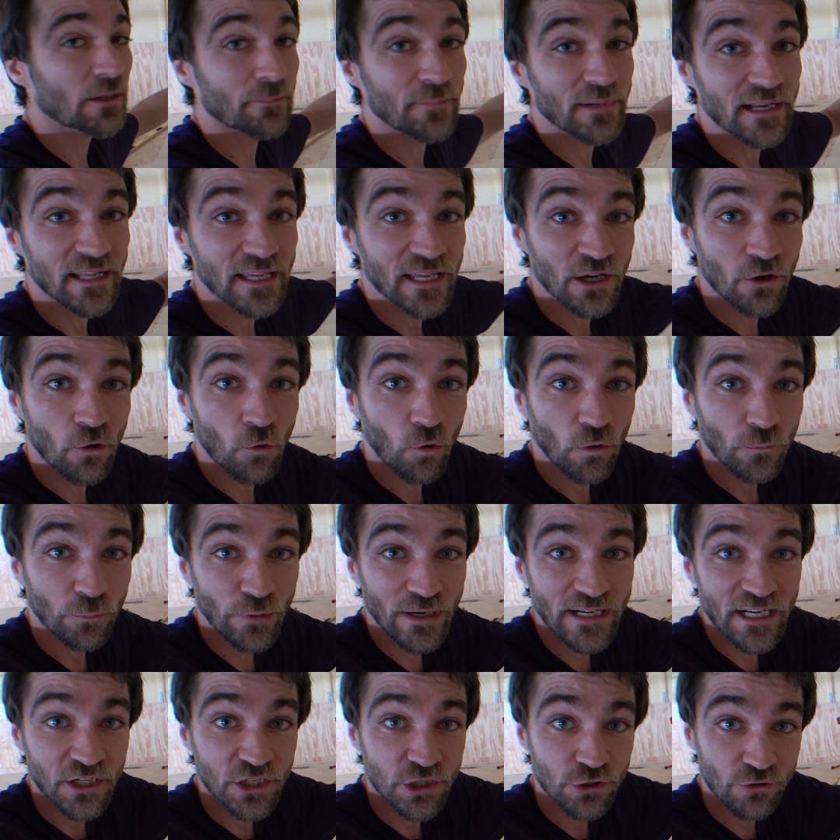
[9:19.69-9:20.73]
I'm gonna
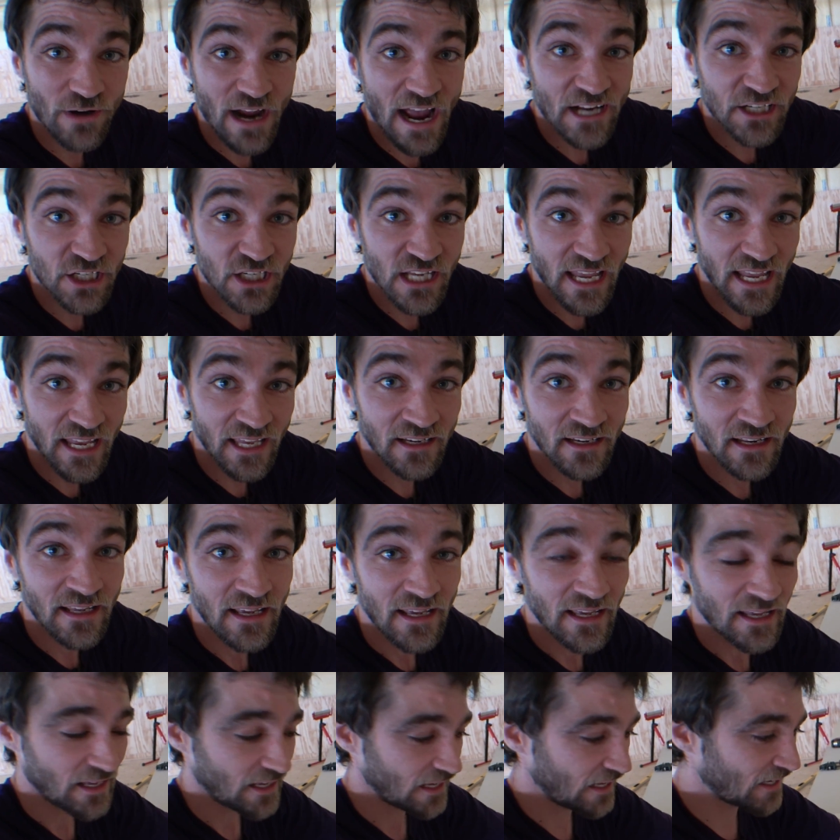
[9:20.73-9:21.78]
incorporate a trash can
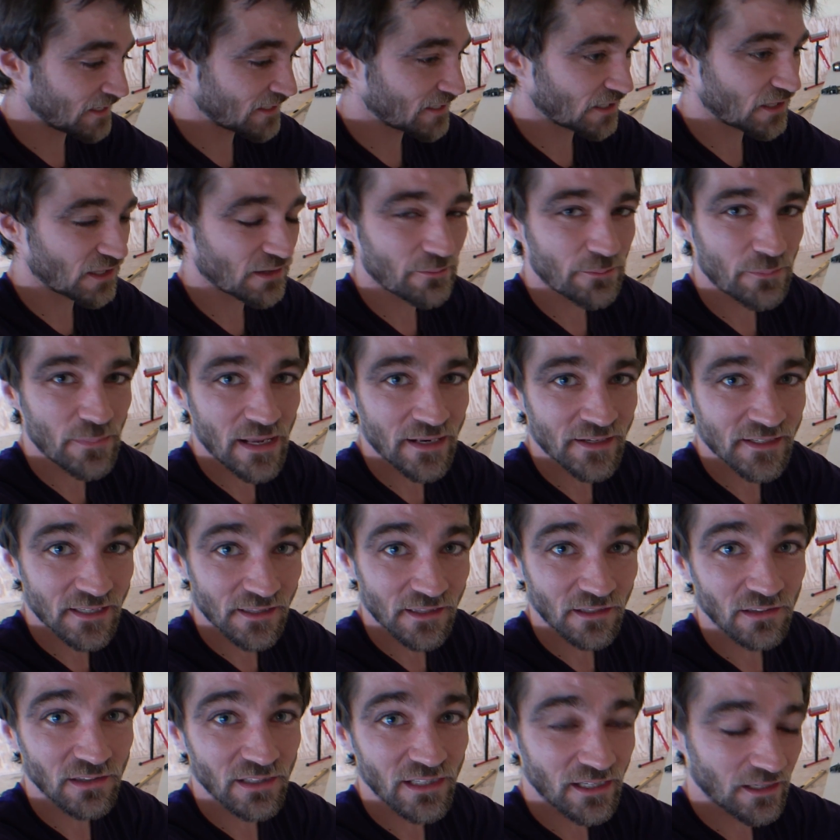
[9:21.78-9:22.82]
into
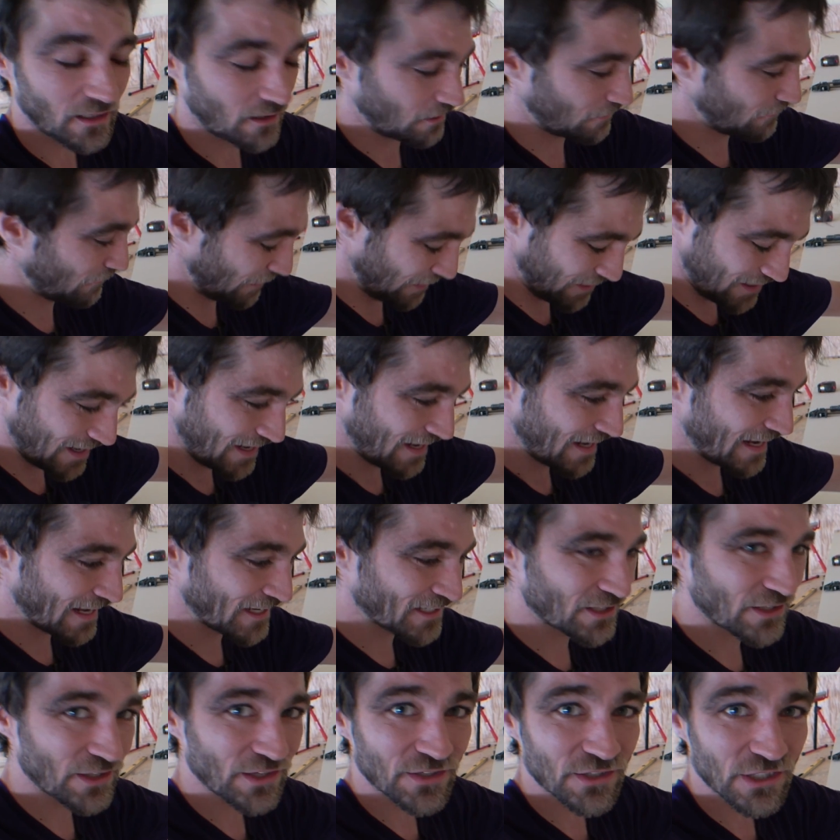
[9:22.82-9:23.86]

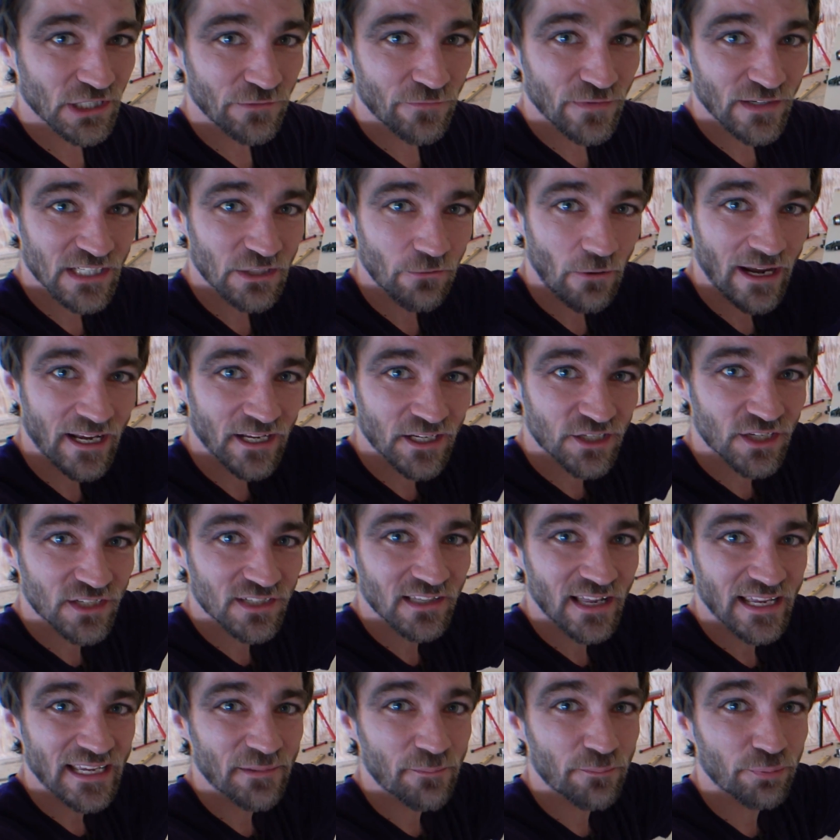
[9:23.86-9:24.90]
the surface so I can just
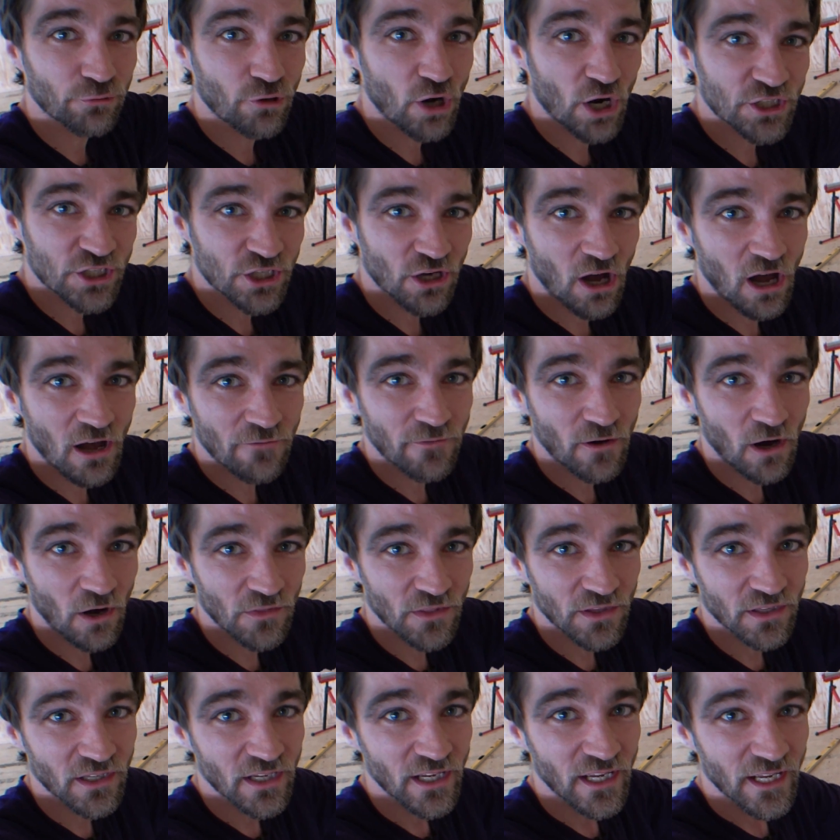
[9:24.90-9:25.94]
like brush off all
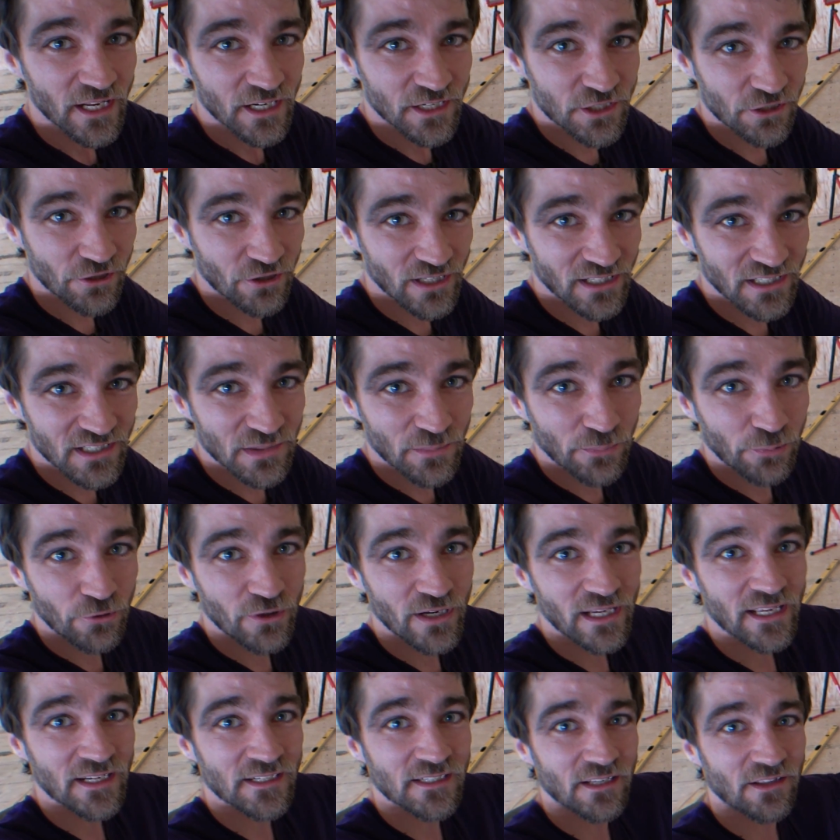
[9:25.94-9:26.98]
the dirty
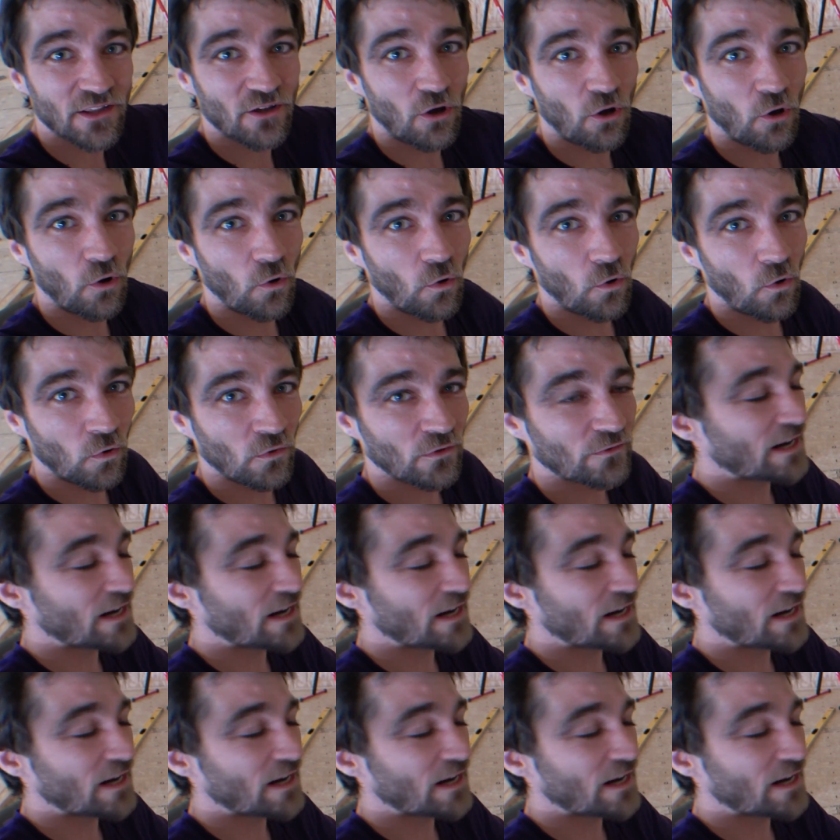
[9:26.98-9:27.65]
debris into the hole